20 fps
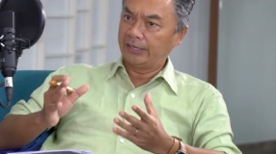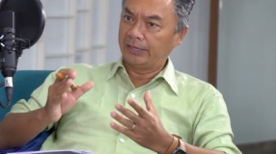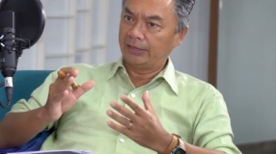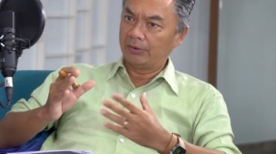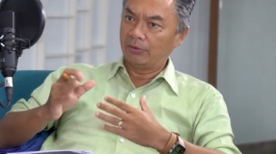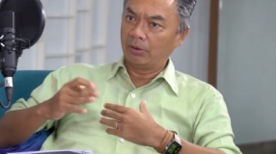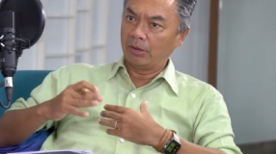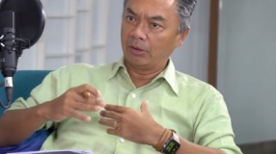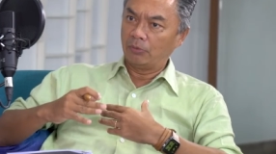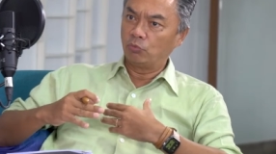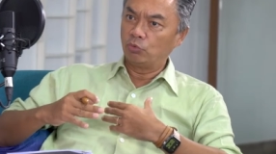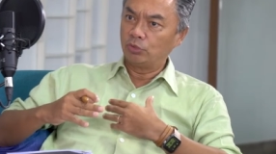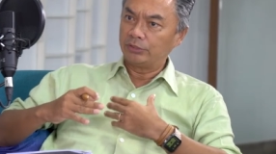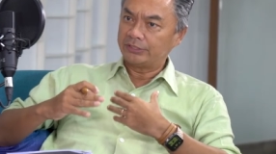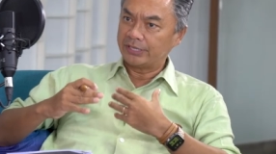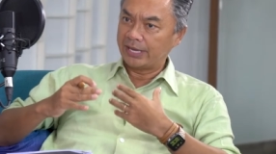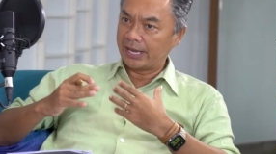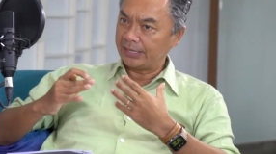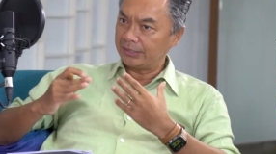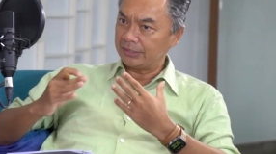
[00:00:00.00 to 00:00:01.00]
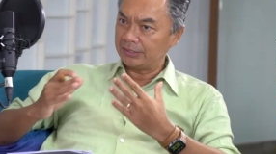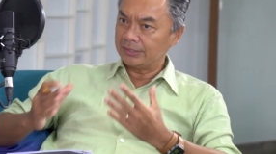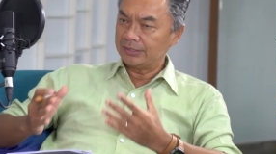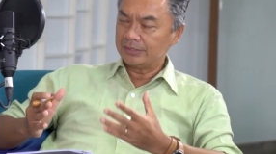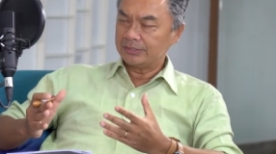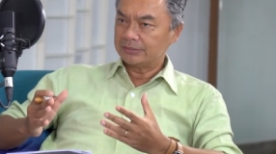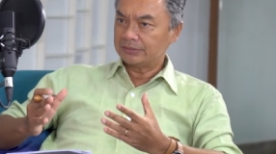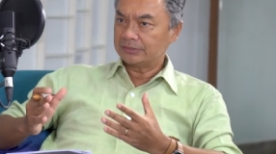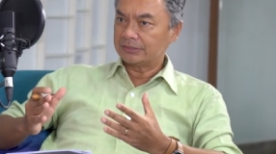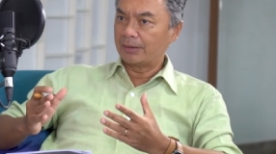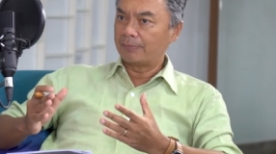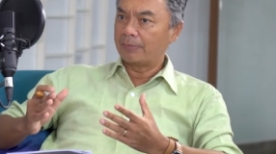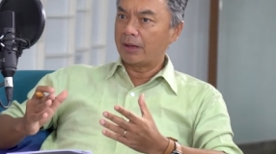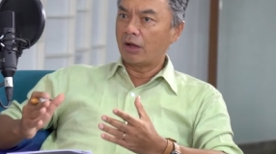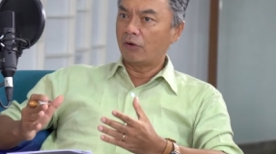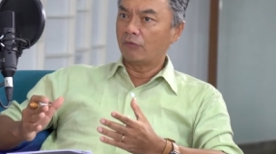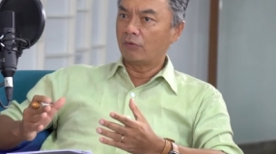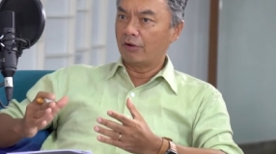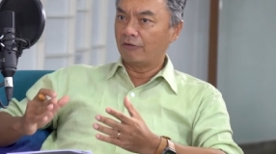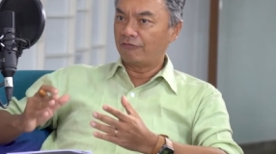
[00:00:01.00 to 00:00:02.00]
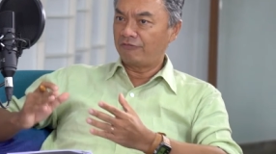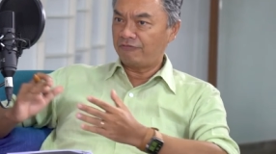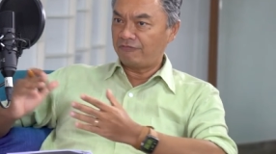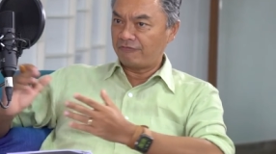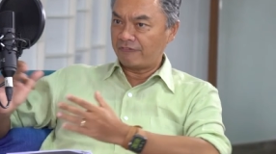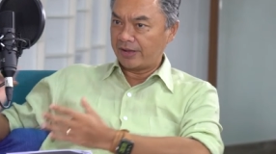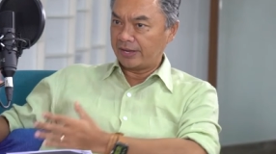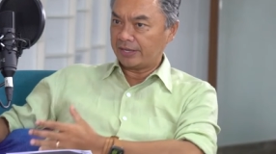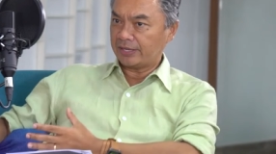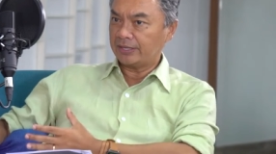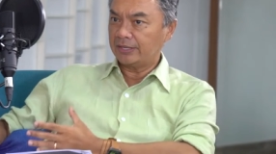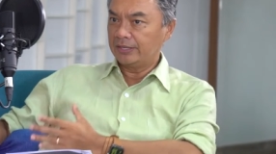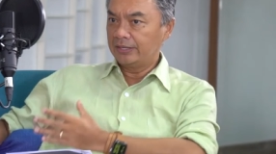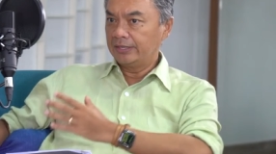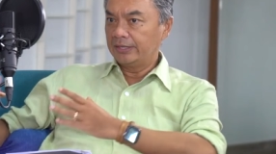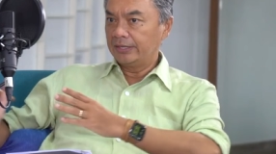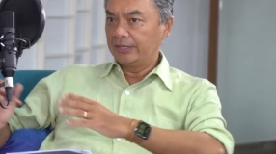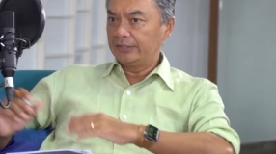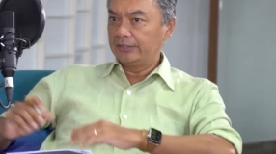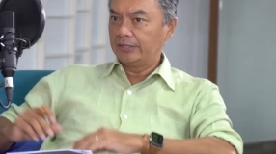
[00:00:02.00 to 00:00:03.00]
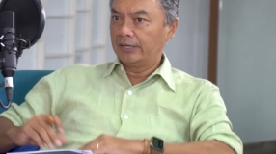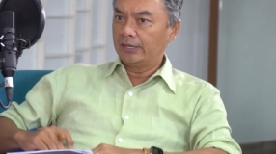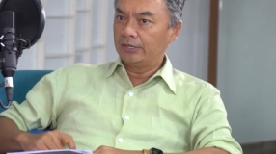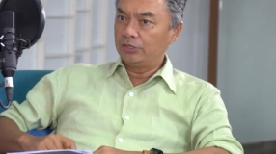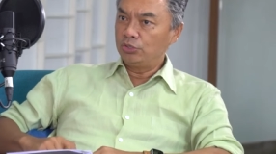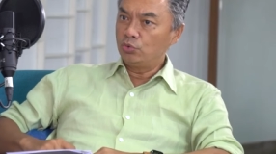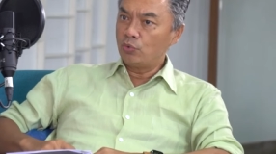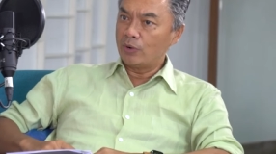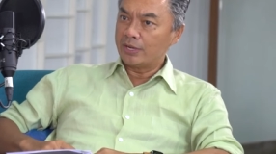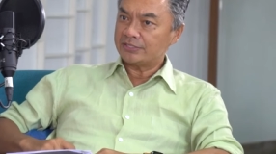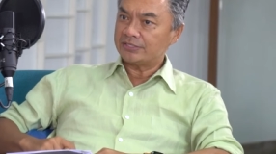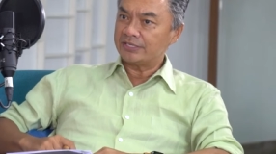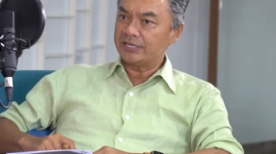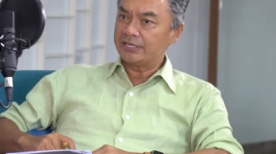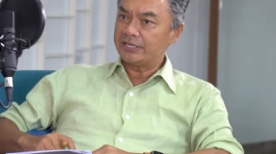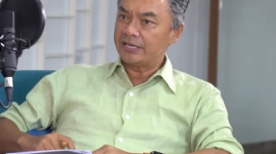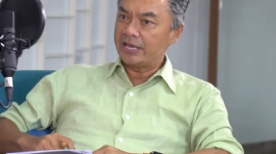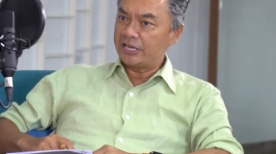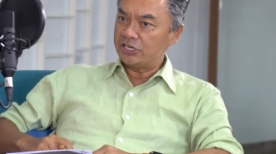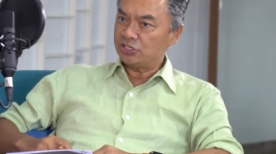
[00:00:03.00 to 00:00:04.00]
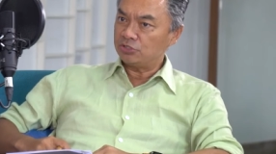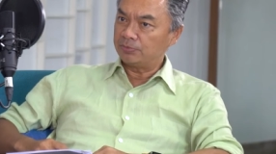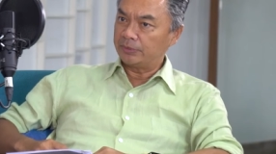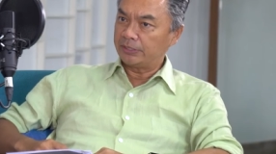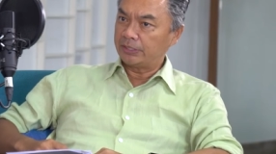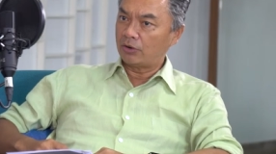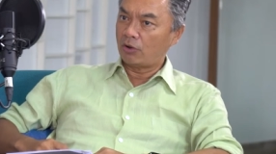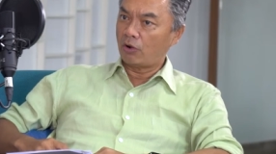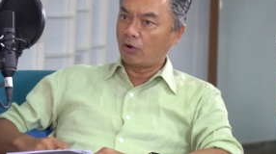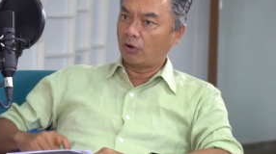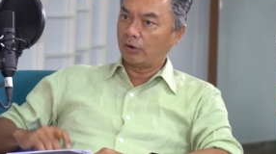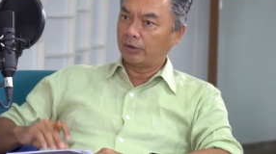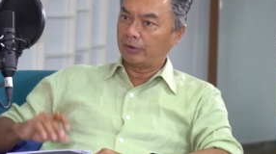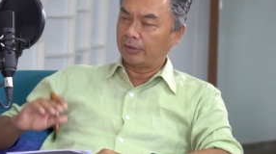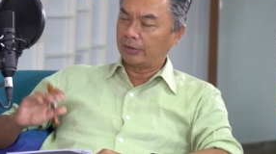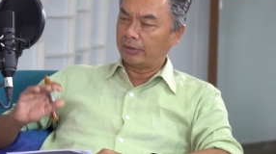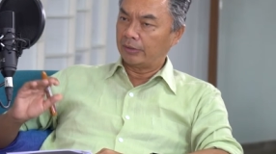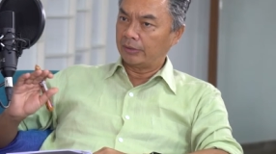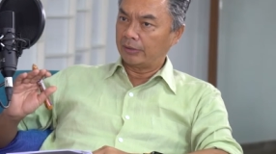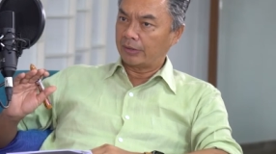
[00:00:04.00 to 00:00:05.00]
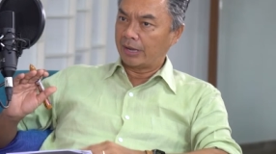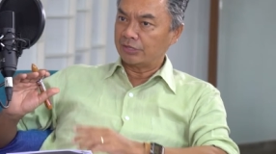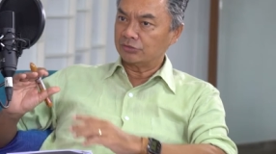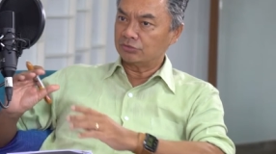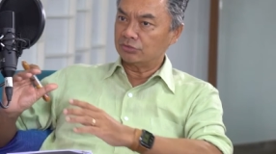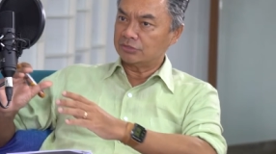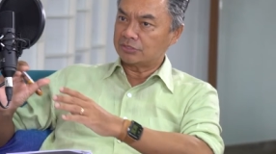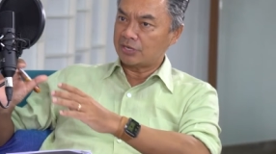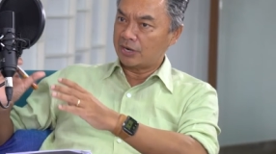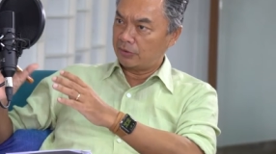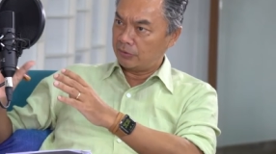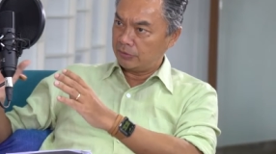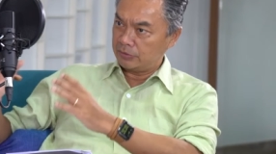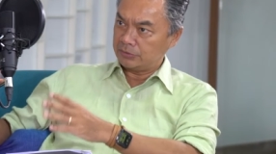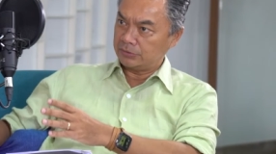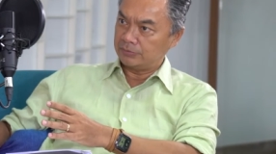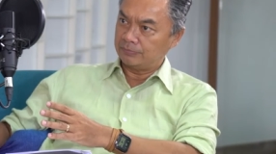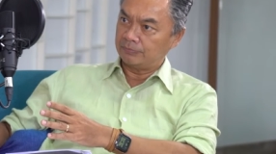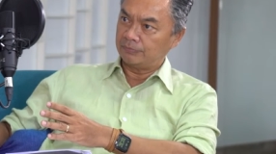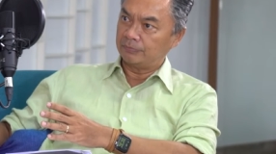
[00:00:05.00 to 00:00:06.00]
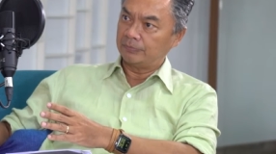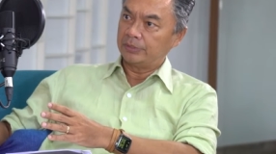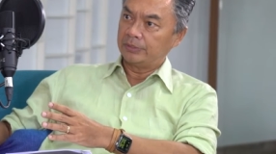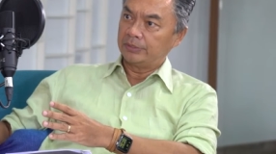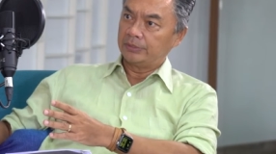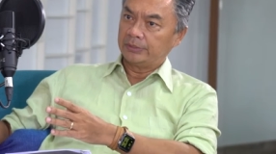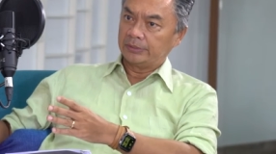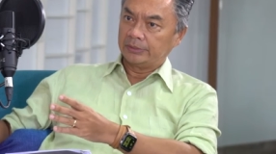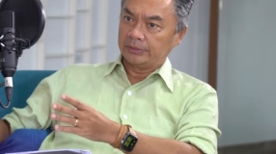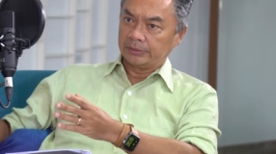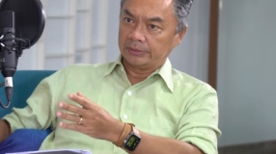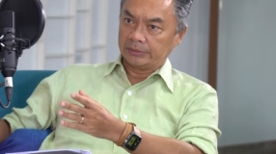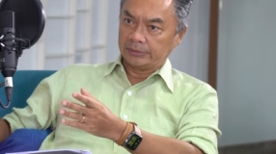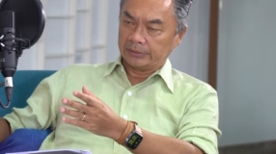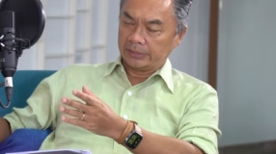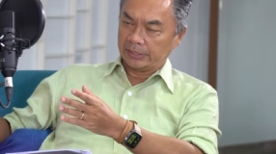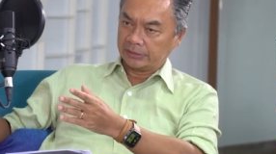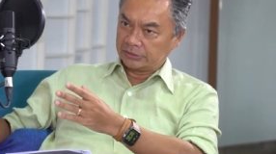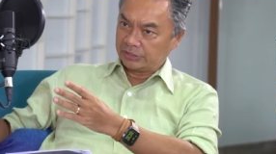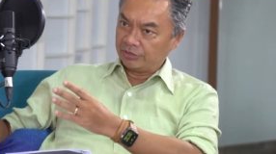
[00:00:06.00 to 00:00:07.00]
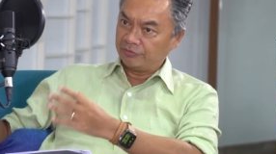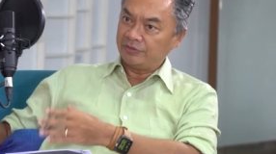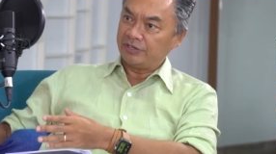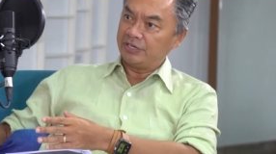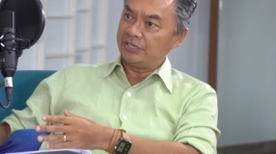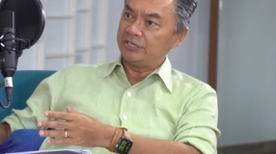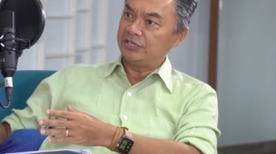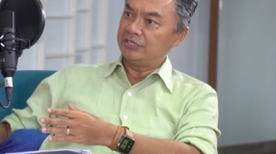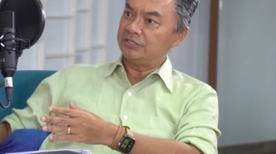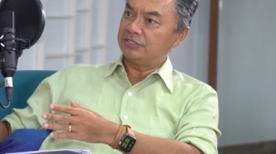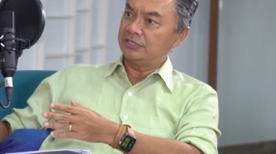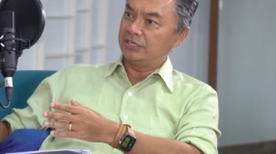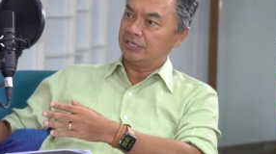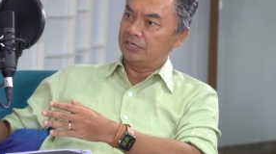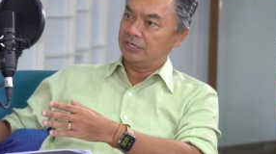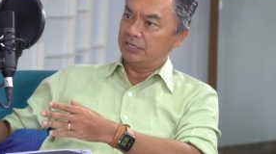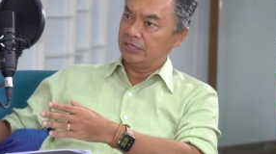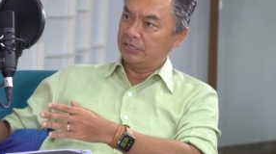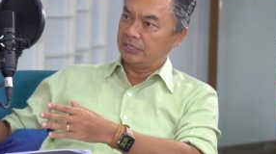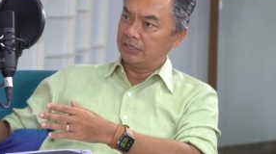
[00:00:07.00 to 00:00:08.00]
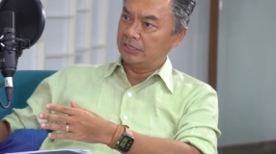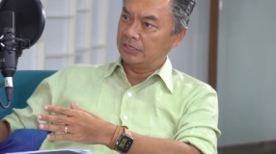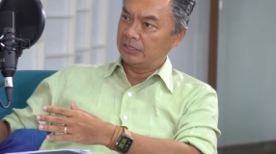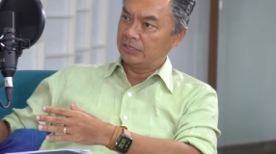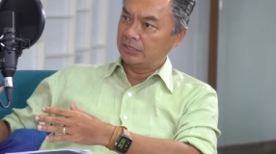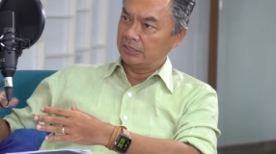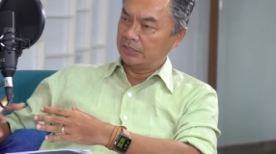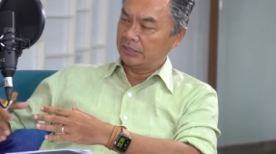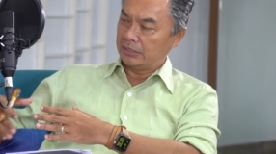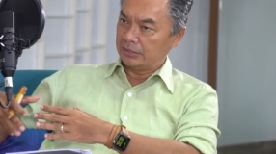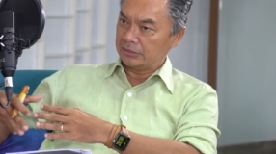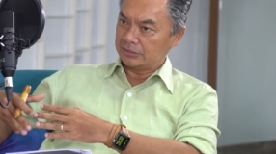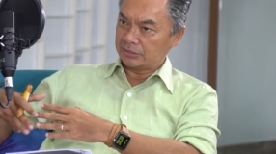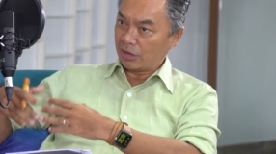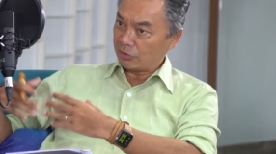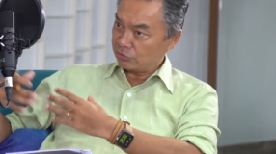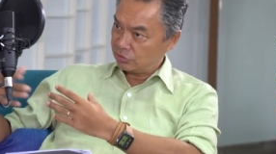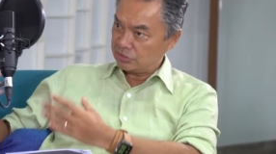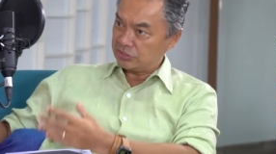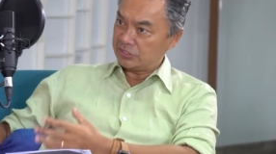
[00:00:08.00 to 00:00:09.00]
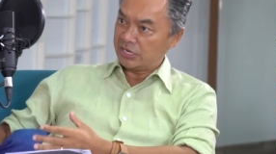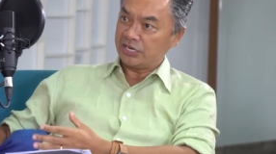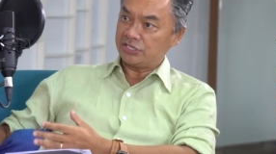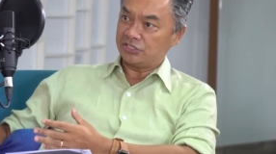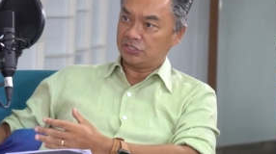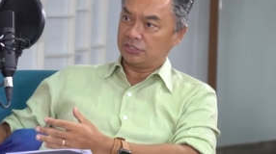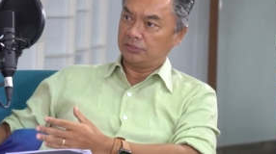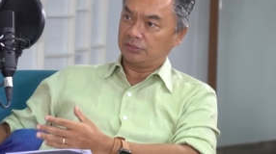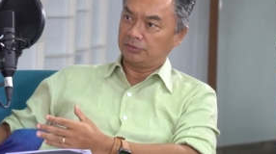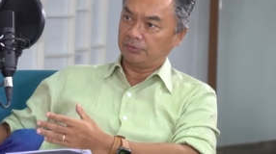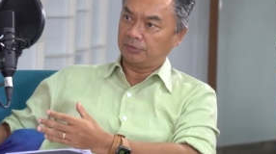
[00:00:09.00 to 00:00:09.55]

And would that somehow affect the U.S. engagement on counterterrorism activities in Southeast Asia?